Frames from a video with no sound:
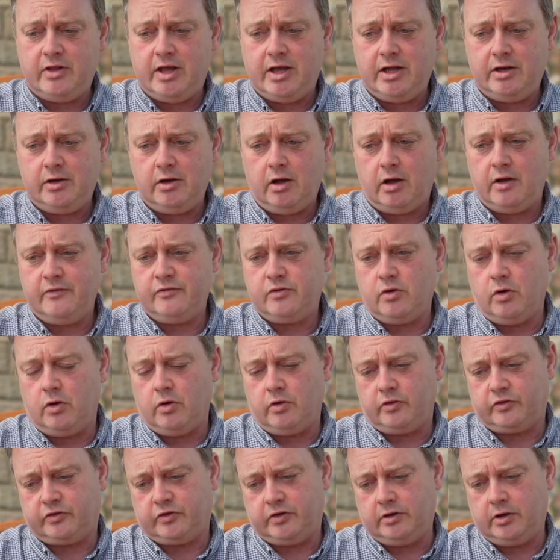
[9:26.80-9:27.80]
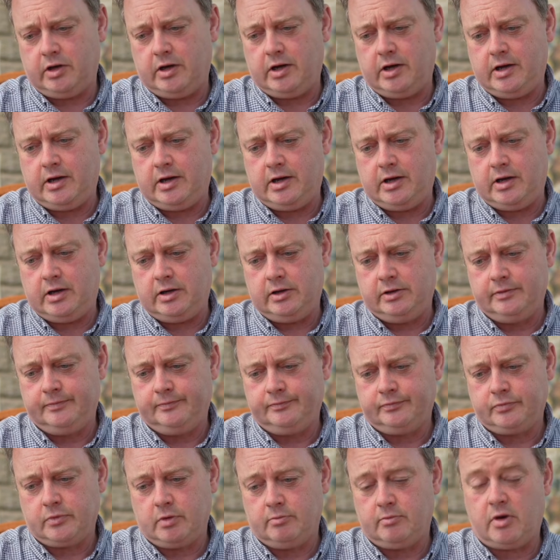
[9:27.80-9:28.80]
then I've got
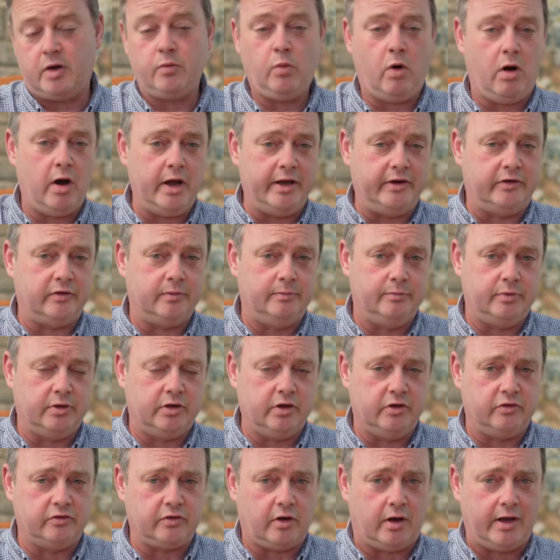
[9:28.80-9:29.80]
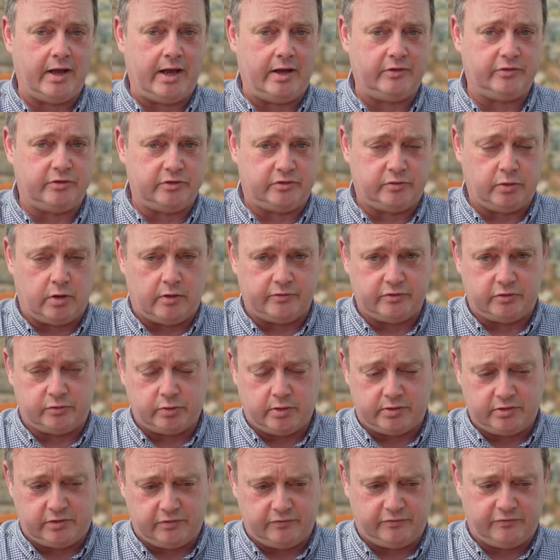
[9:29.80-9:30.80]
my wide, because I had the 12 to
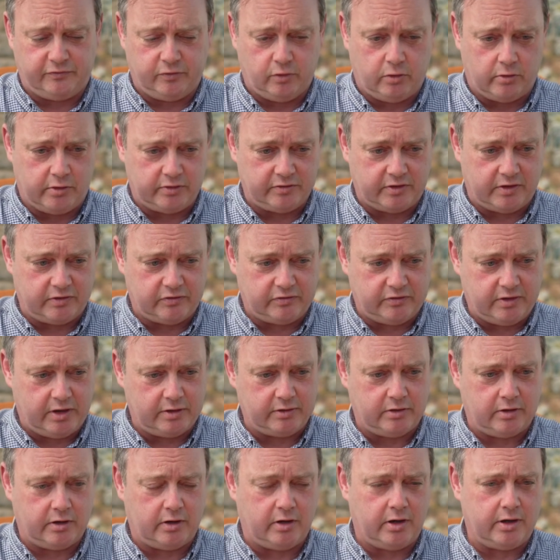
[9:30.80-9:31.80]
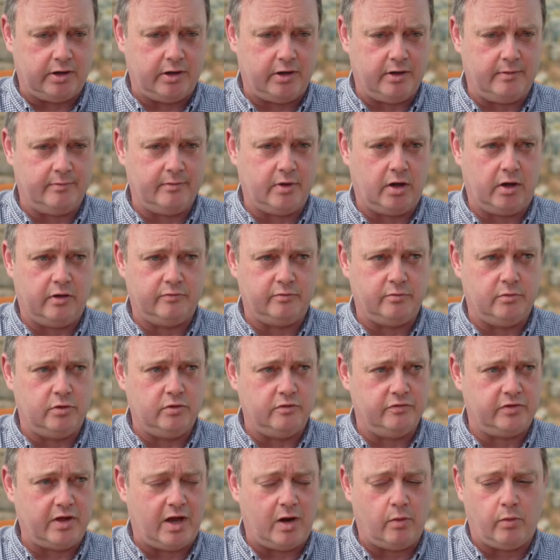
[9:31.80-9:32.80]
24, as I said, and I've
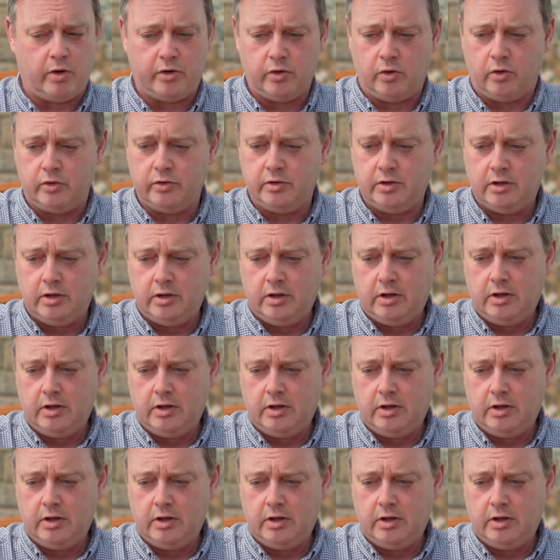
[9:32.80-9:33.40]
moved that one on.